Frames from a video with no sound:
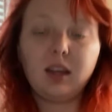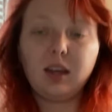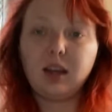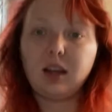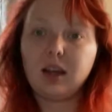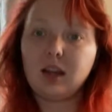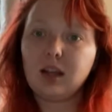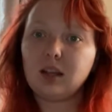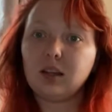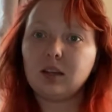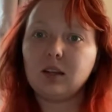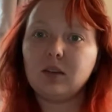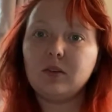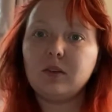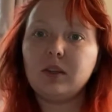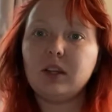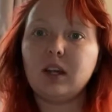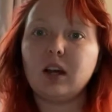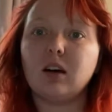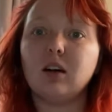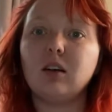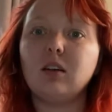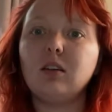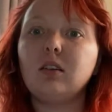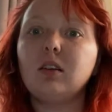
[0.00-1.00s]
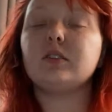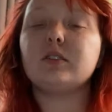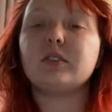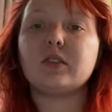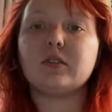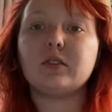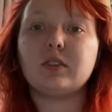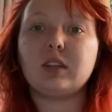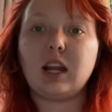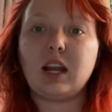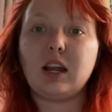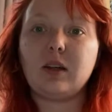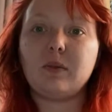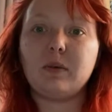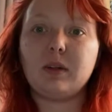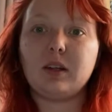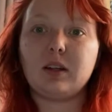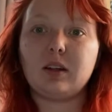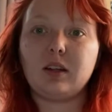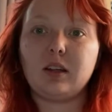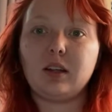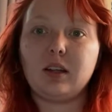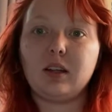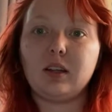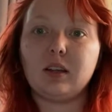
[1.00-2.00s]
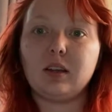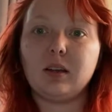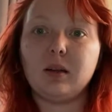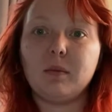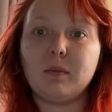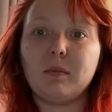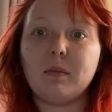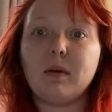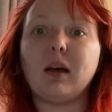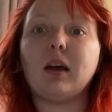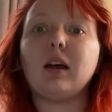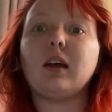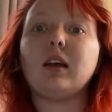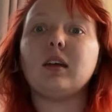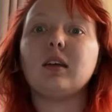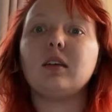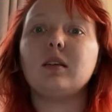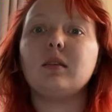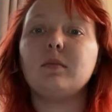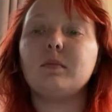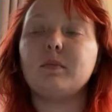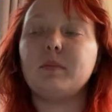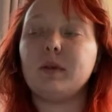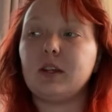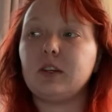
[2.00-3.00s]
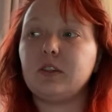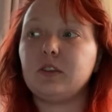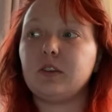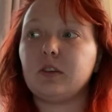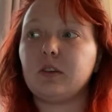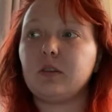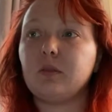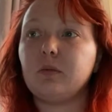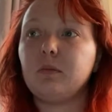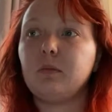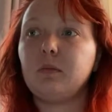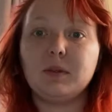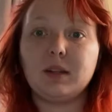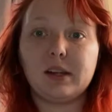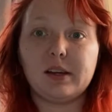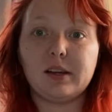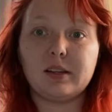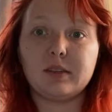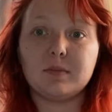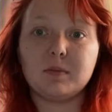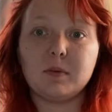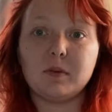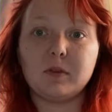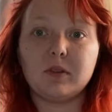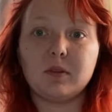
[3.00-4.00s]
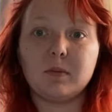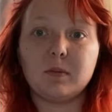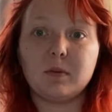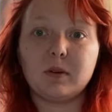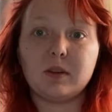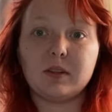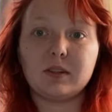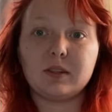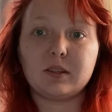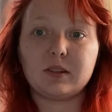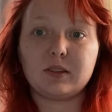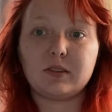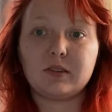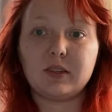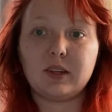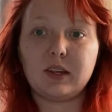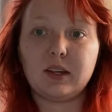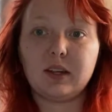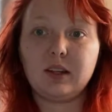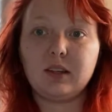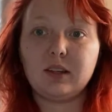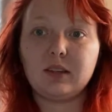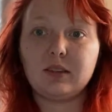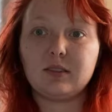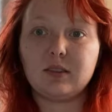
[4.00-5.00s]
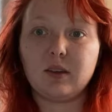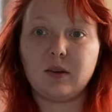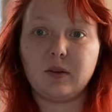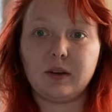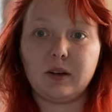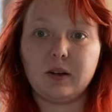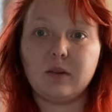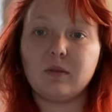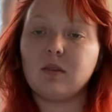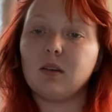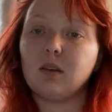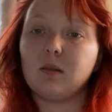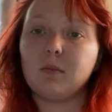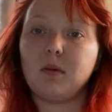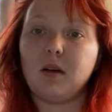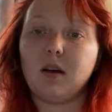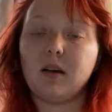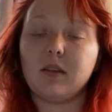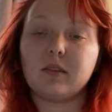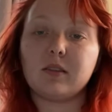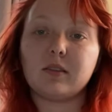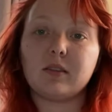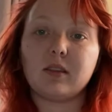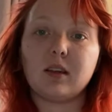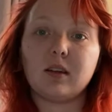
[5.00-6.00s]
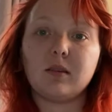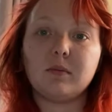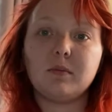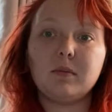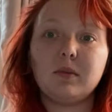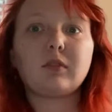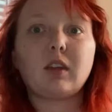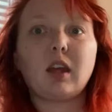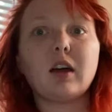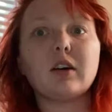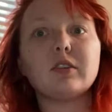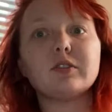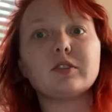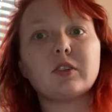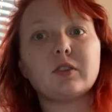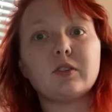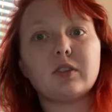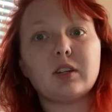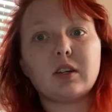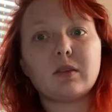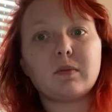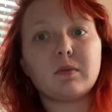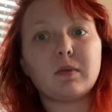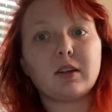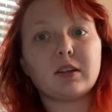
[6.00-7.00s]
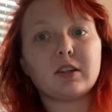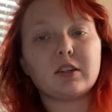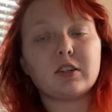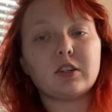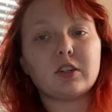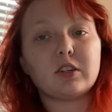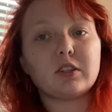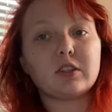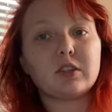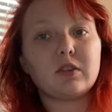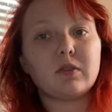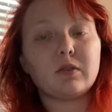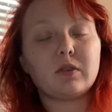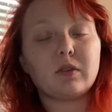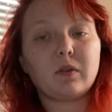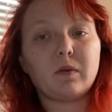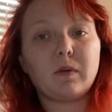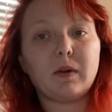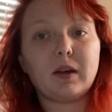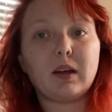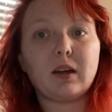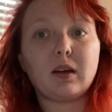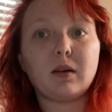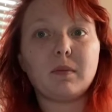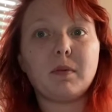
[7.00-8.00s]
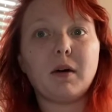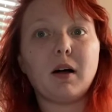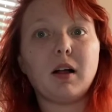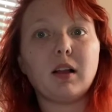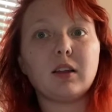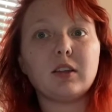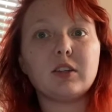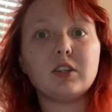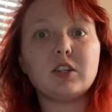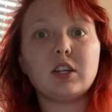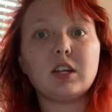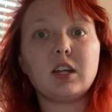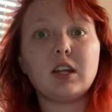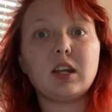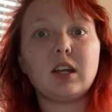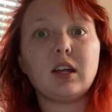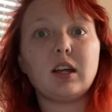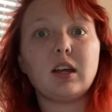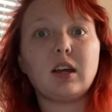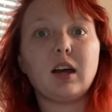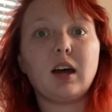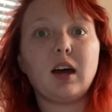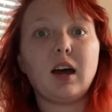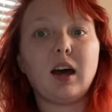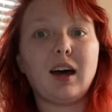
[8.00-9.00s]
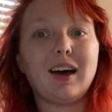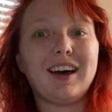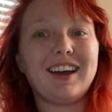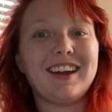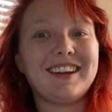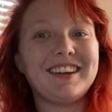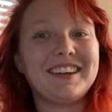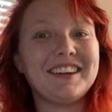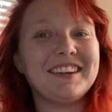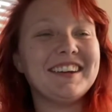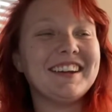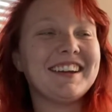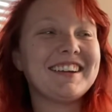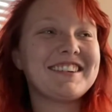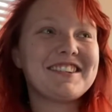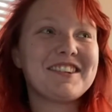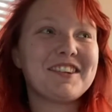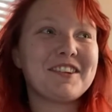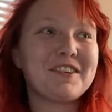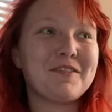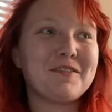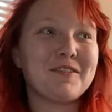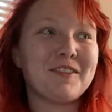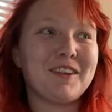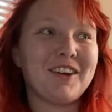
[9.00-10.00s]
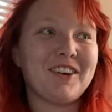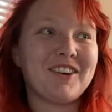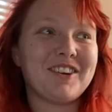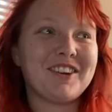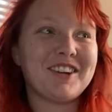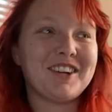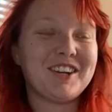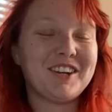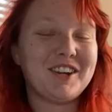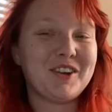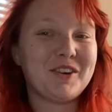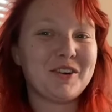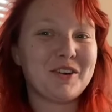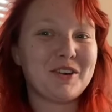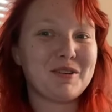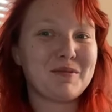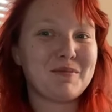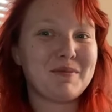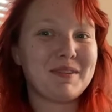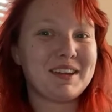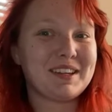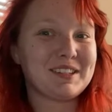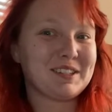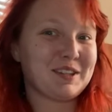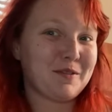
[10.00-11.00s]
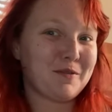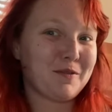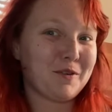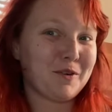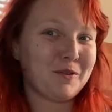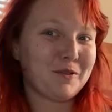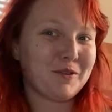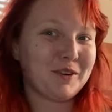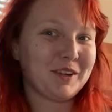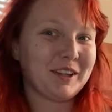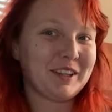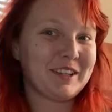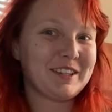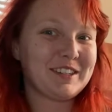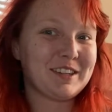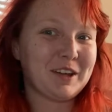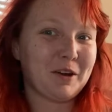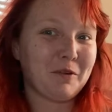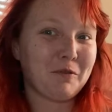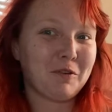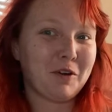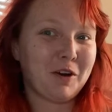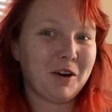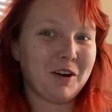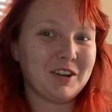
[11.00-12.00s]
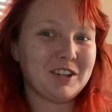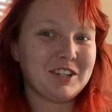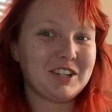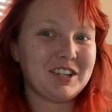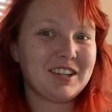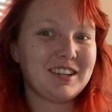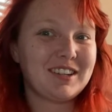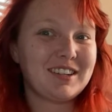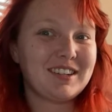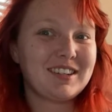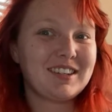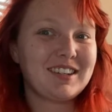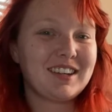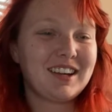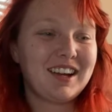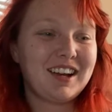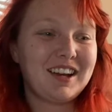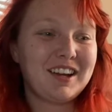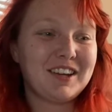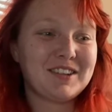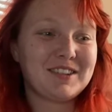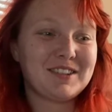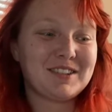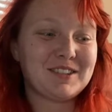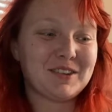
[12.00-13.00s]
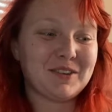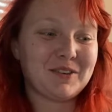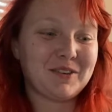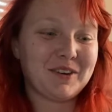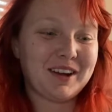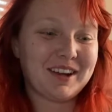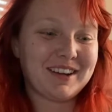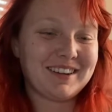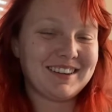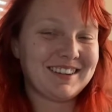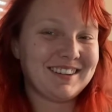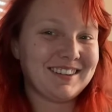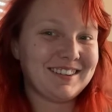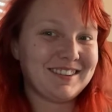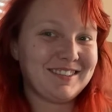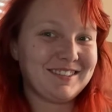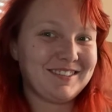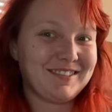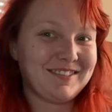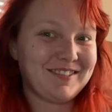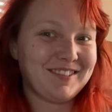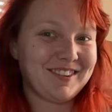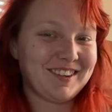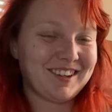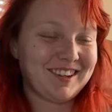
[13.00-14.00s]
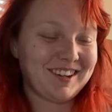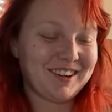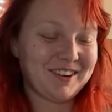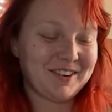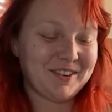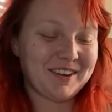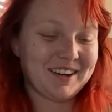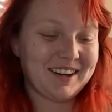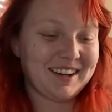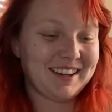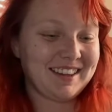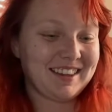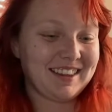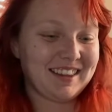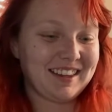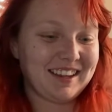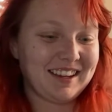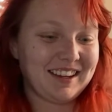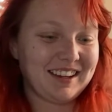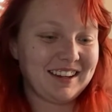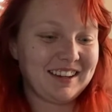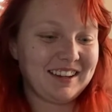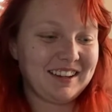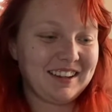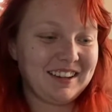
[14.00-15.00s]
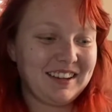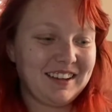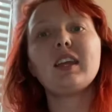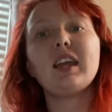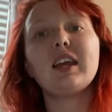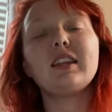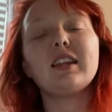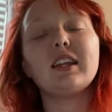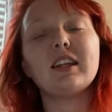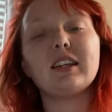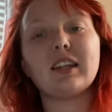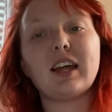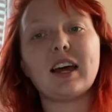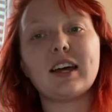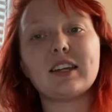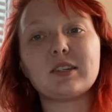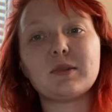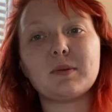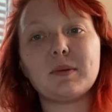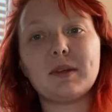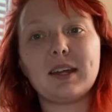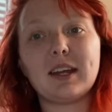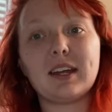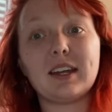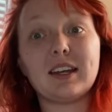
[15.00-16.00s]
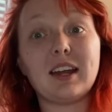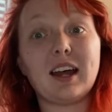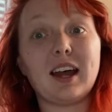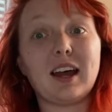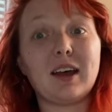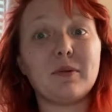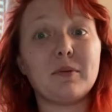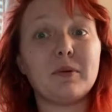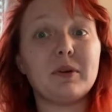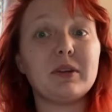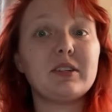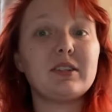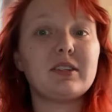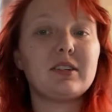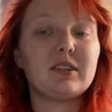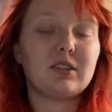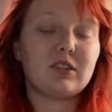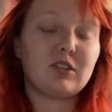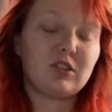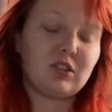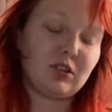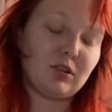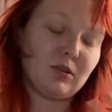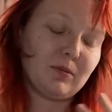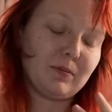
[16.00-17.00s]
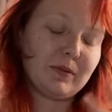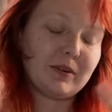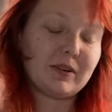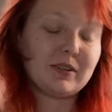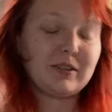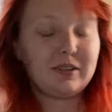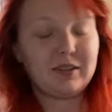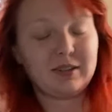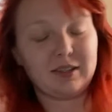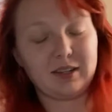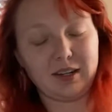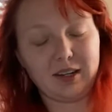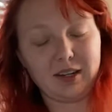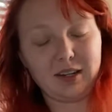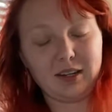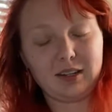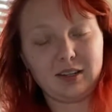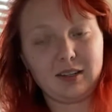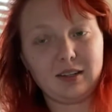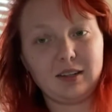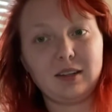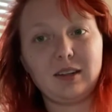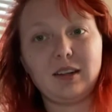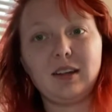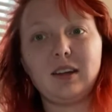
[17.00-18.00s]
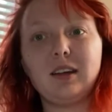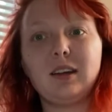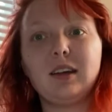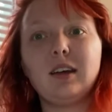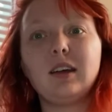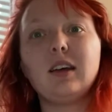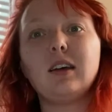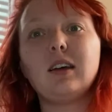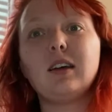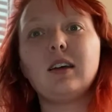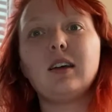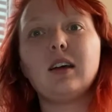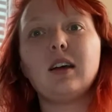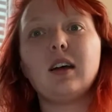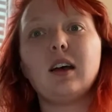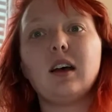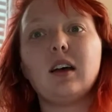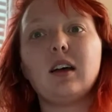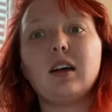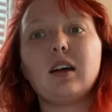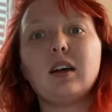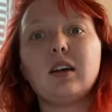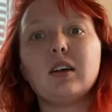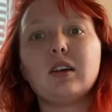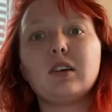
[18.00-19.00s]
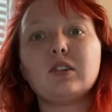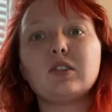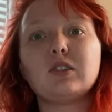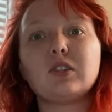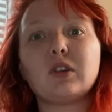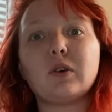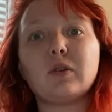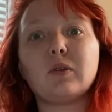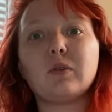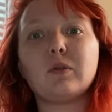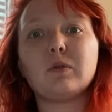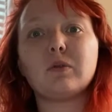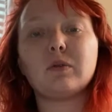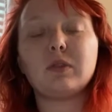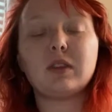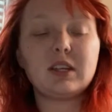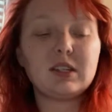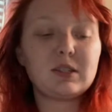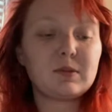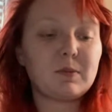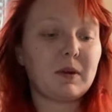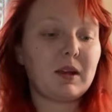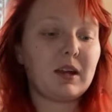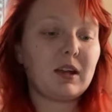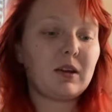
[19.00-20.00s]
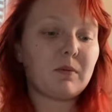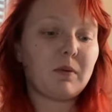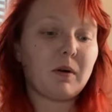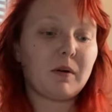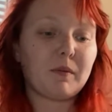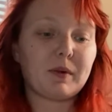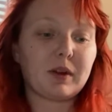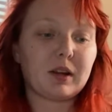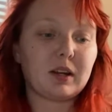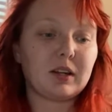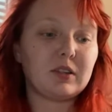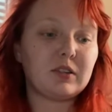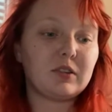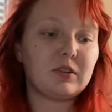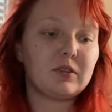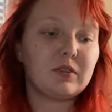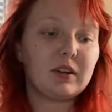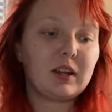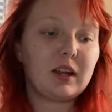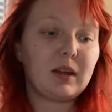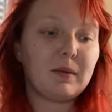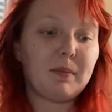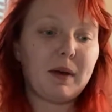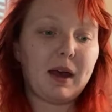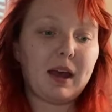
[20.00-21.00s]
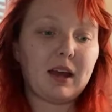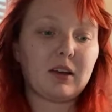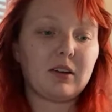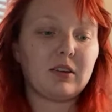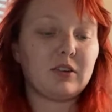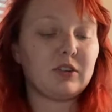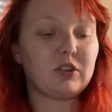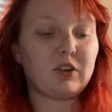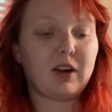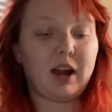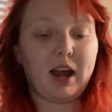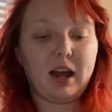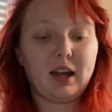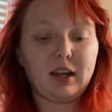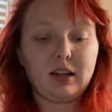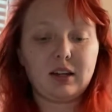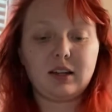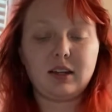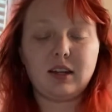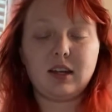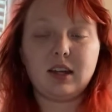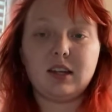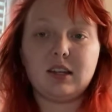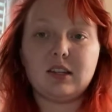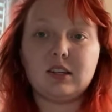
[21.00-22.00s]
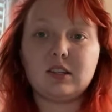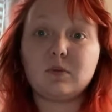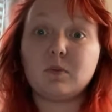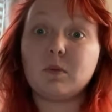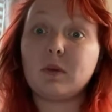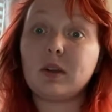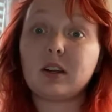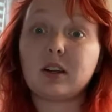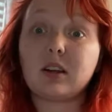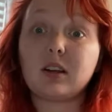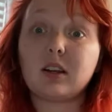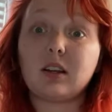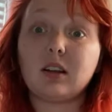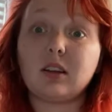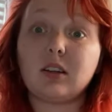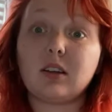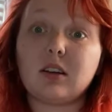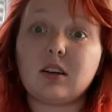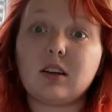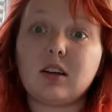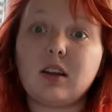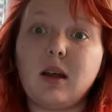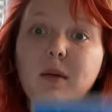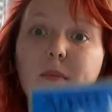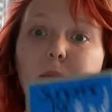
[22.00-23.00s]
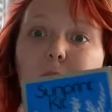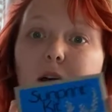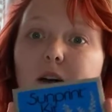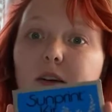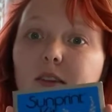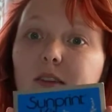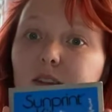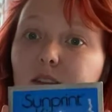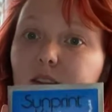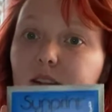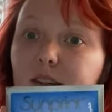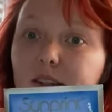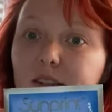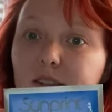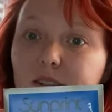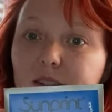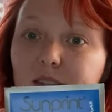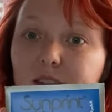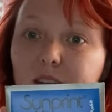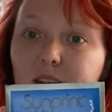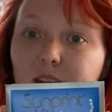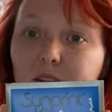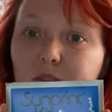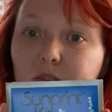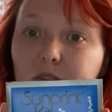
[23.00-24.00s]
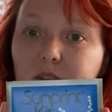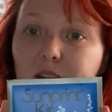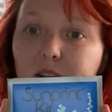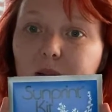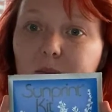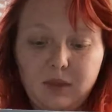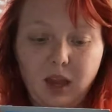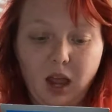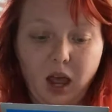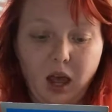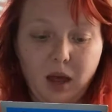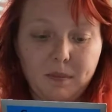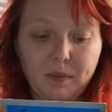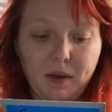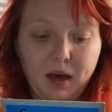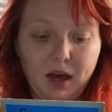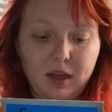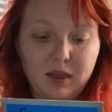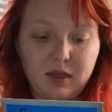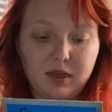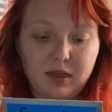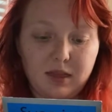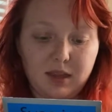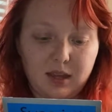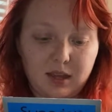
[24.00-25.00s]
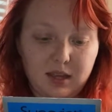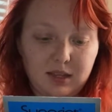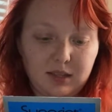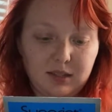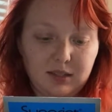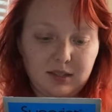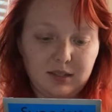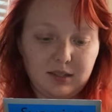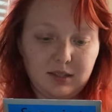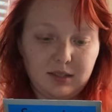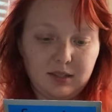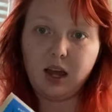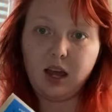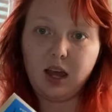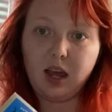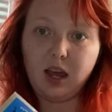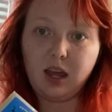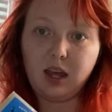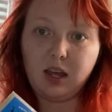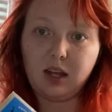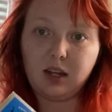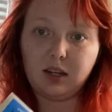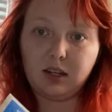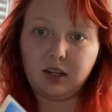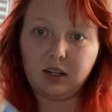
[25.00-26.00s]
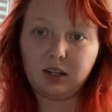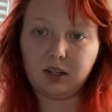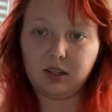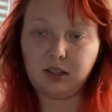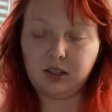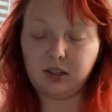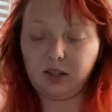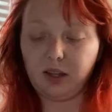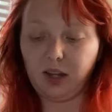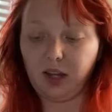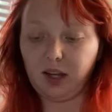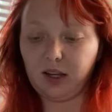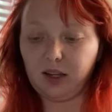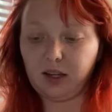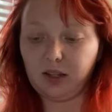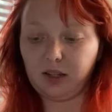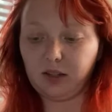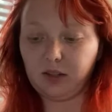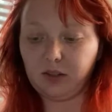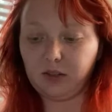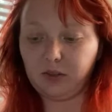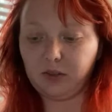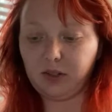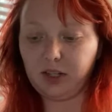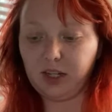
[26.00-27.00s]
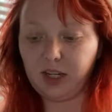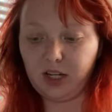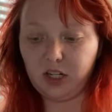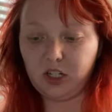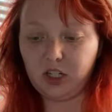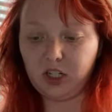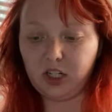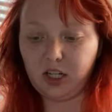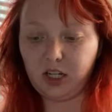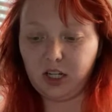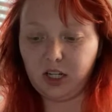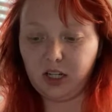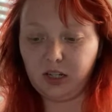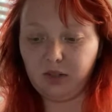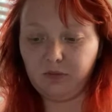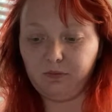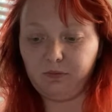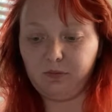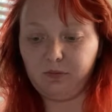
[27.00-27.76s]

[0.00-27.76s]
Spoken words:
Hello y'all. So today we are in my bedroom because both the boys are sick, so I don't want to bother them. I also did want to just do a quick apology. I didn't actually vlog in New York because I felt really self-conscious, so I didn't video anything. And then last weekend I was super sick. So this week what we're going to do to get back on track is we're going to learn about the cyanotype. I bought this in like a little kitschy